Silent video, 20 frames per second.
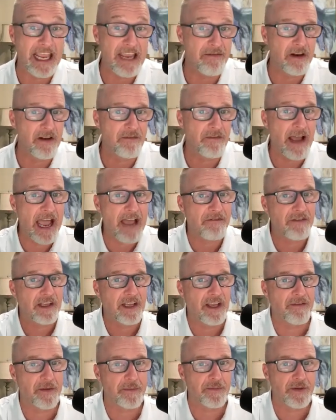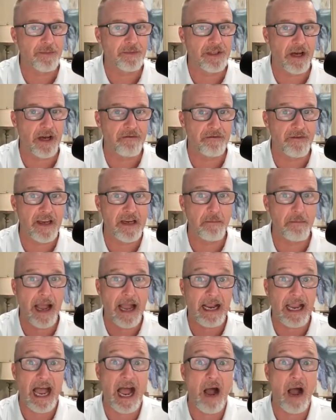Even if I have to give them some tough feedback,